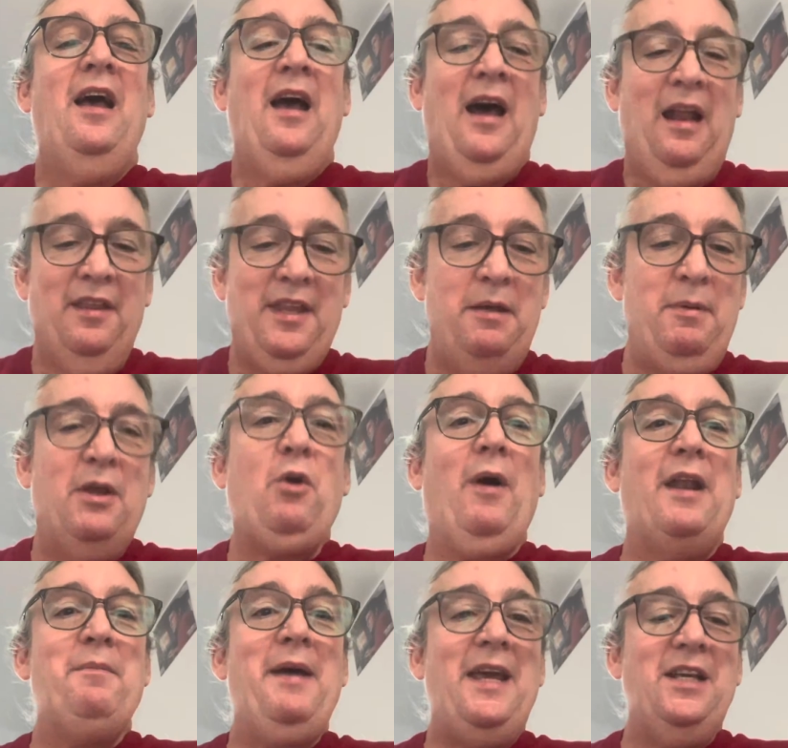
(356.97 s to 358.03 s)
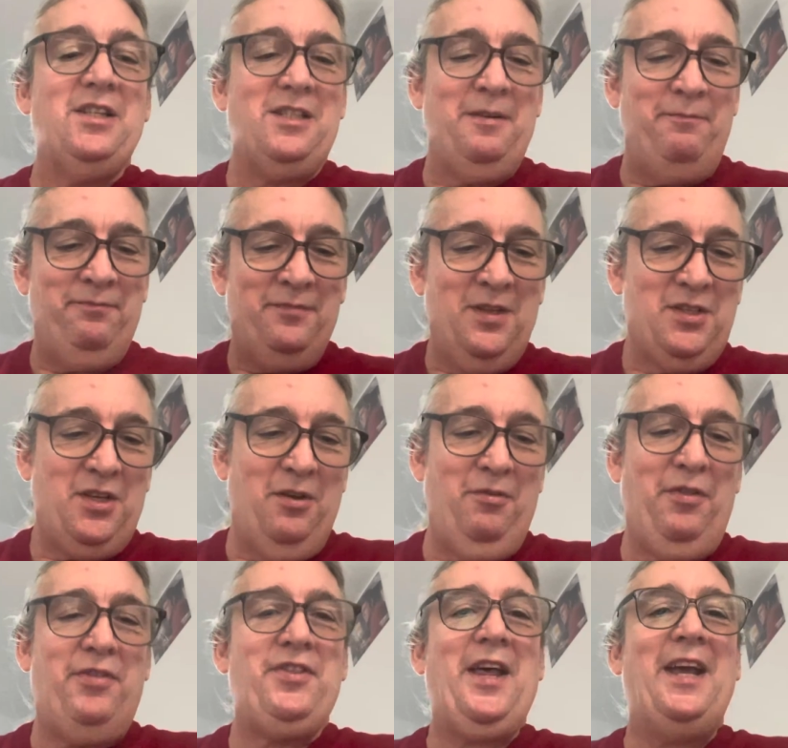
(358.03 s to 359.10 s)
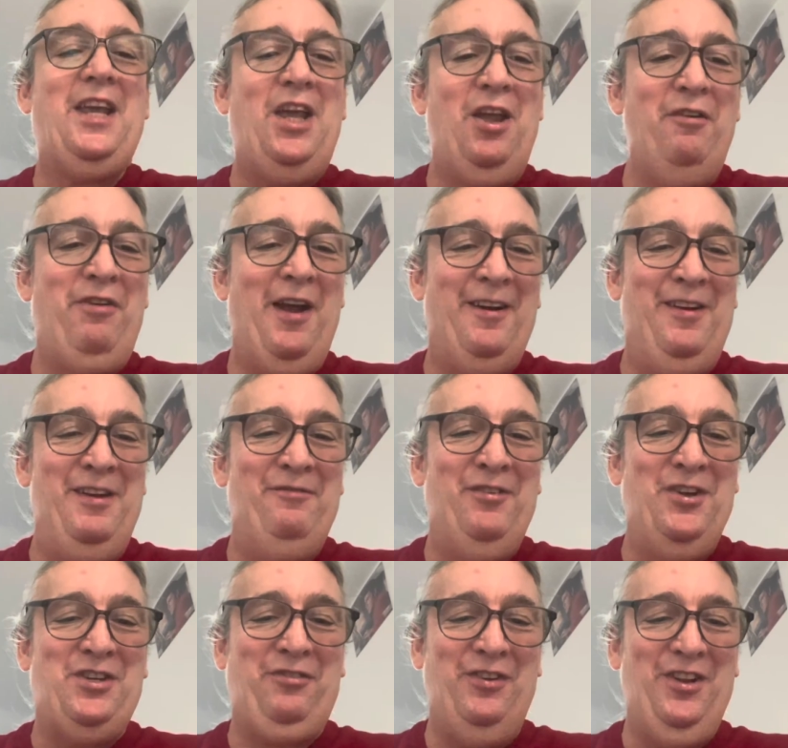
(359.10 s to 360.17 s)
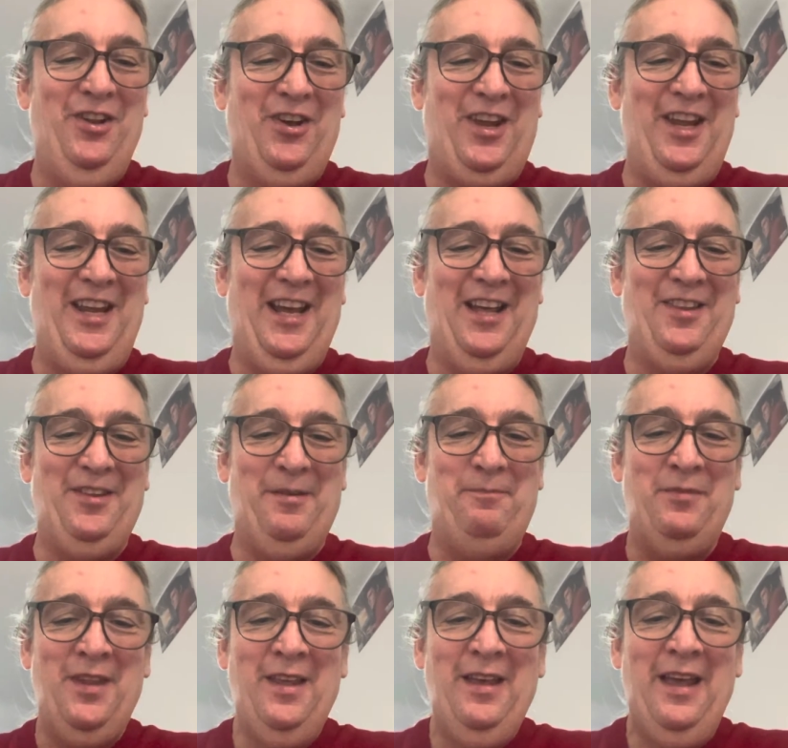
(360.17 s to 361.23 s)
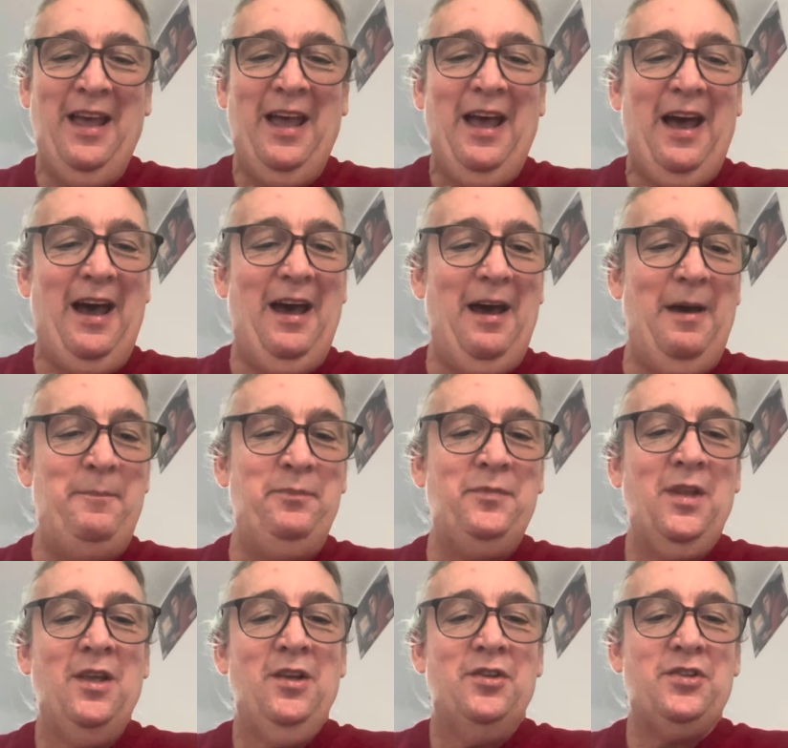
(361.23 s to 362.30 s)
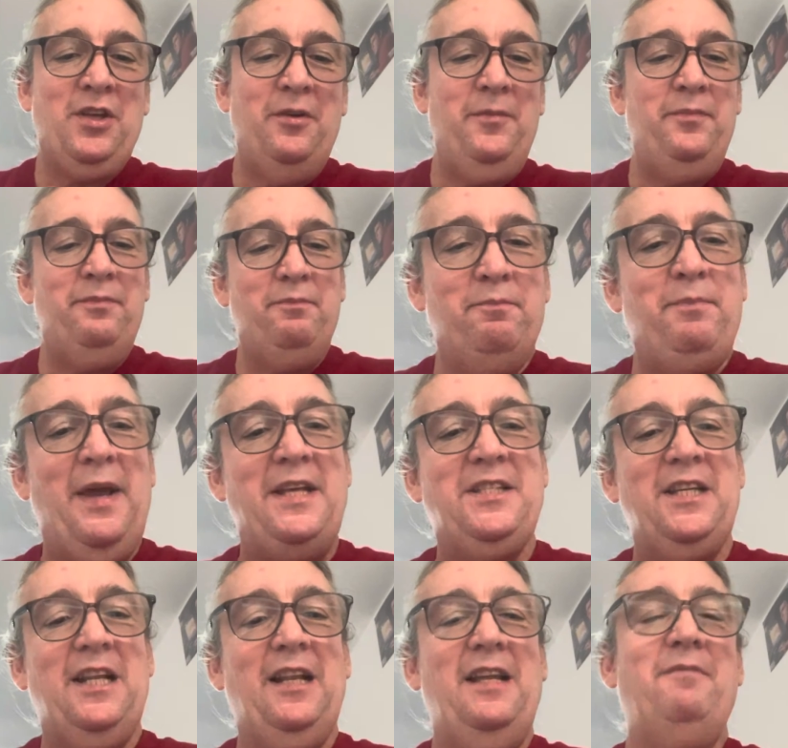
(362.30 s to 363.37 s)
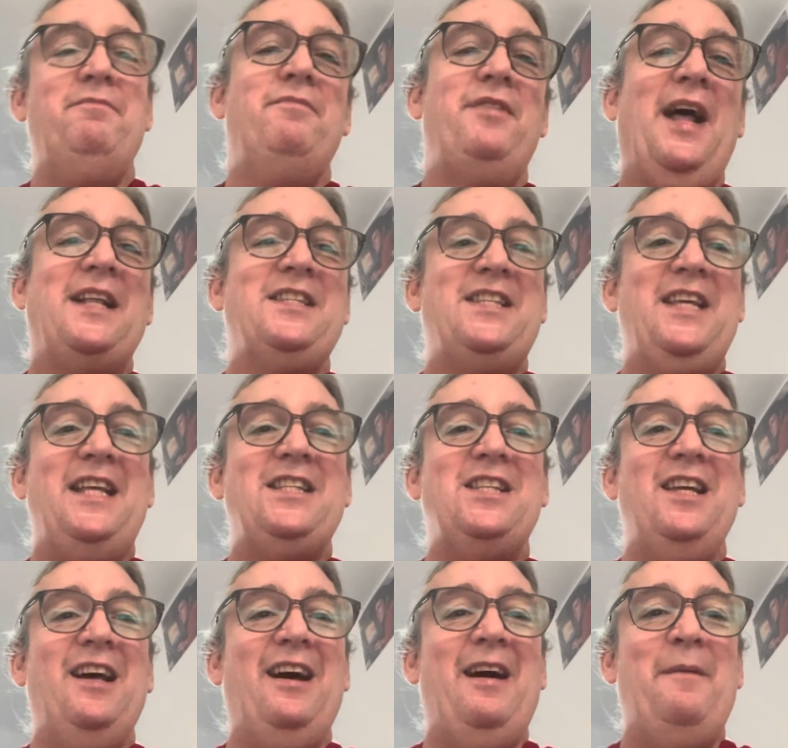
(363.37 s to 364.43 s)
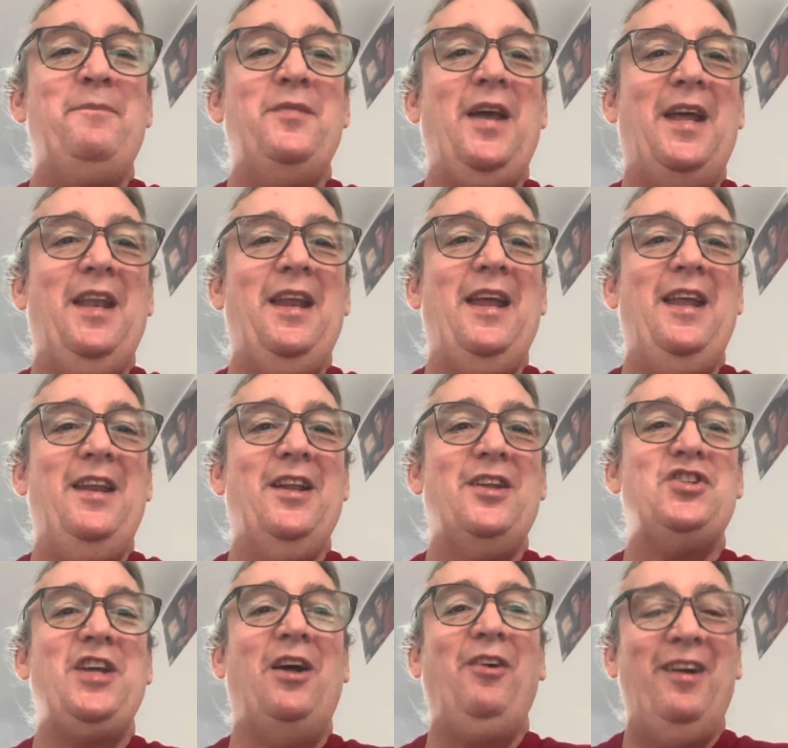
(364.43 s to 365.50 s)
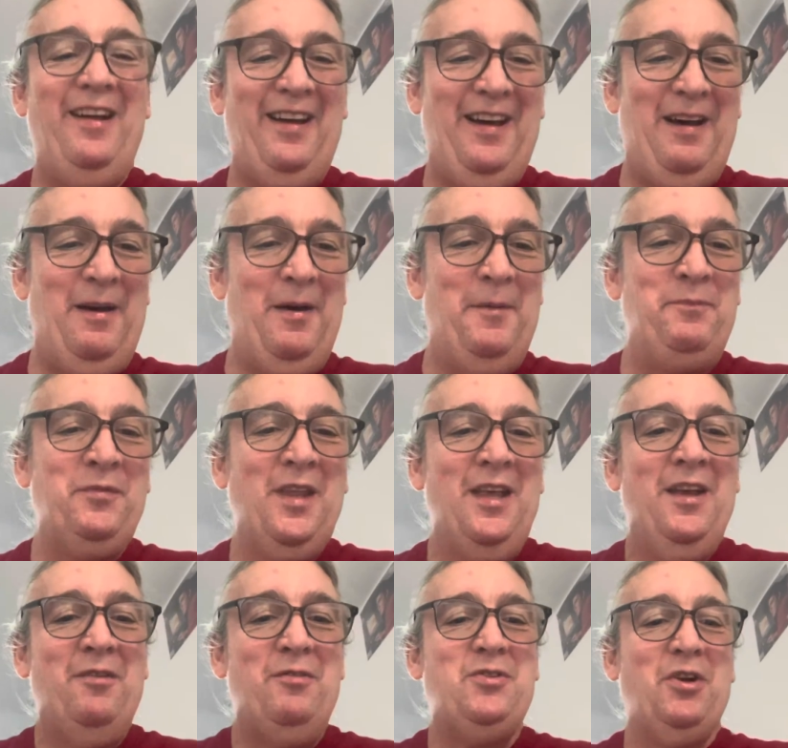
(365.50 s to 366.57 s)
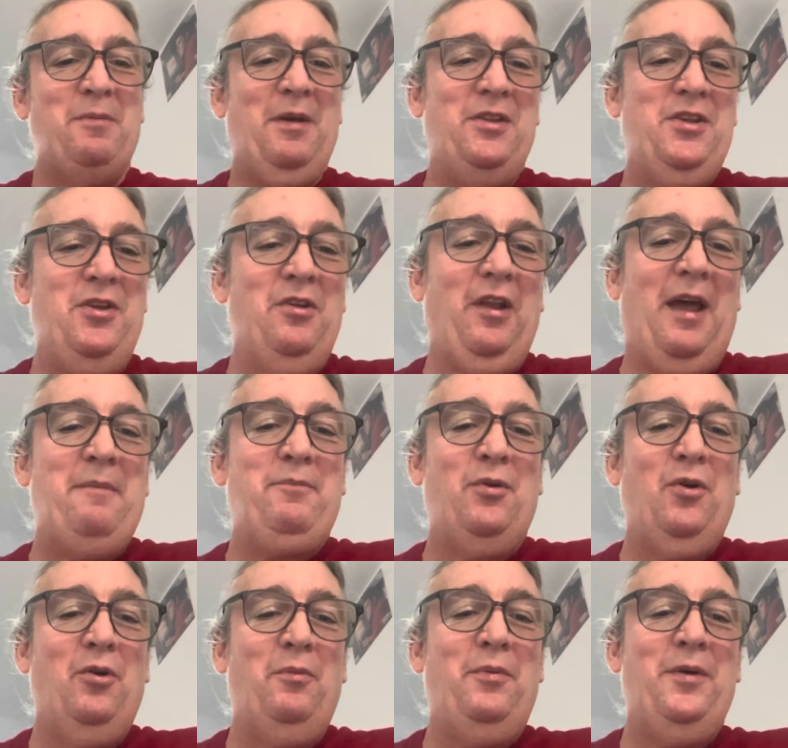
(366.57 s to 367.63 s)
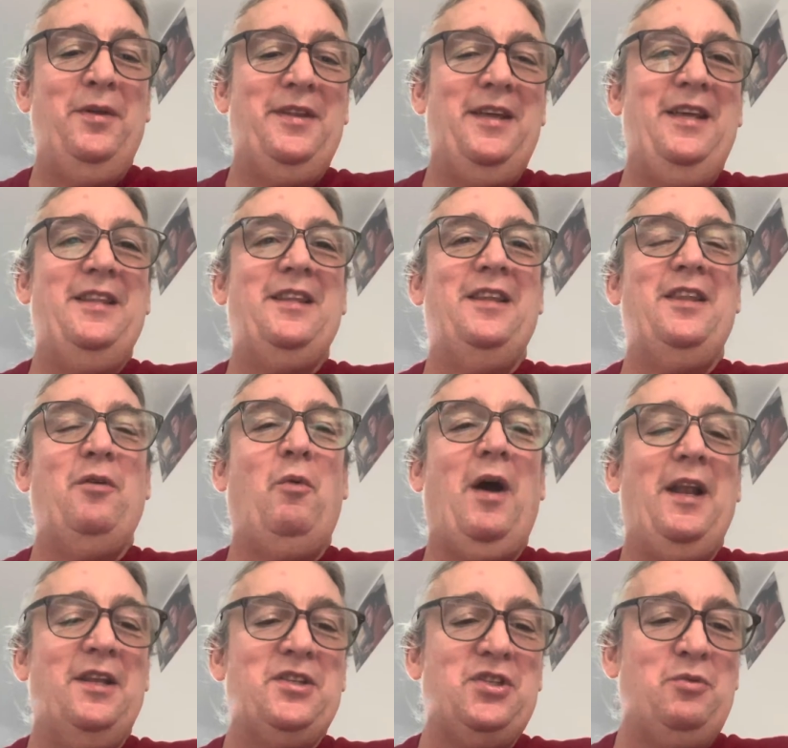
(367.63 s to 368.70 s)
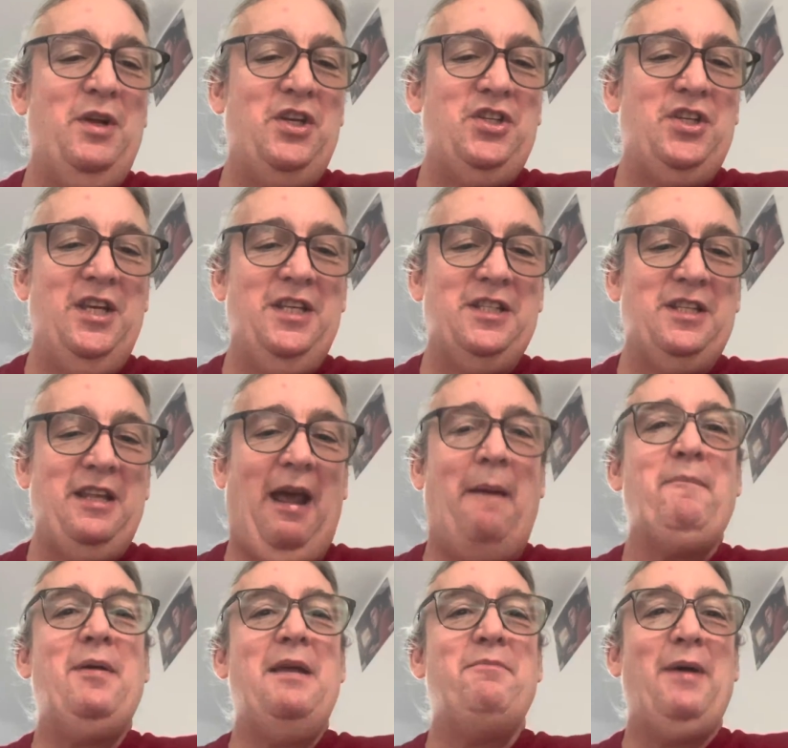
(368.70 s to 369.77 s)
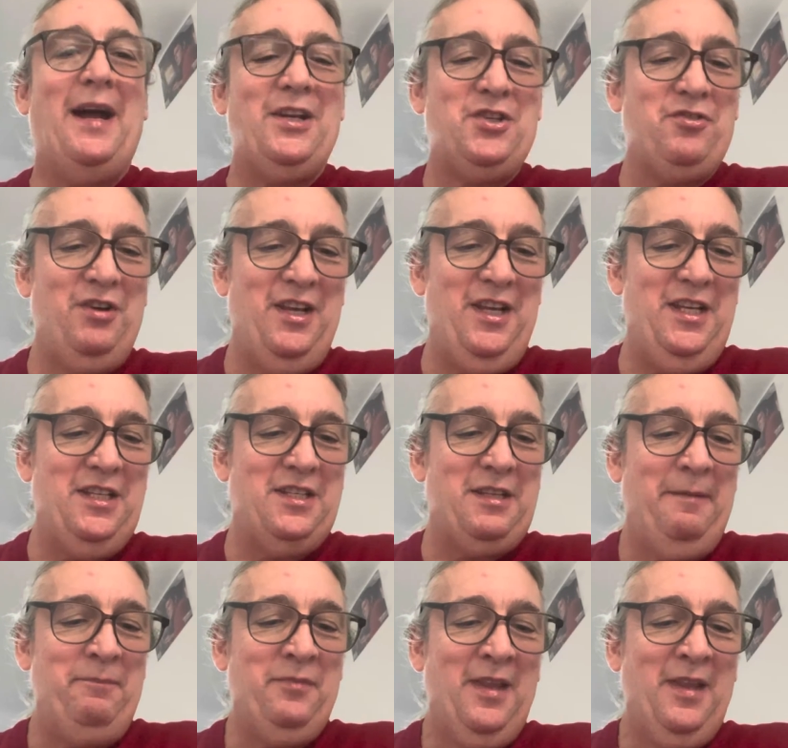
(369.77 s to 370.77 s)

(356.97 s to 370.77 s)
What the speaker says: I think you'd be quite amazed. So thank you very much for looking at them. So basically that's it, in a nutshell. We talk about the Hue light bulb, the wireless switches, the IP batteries.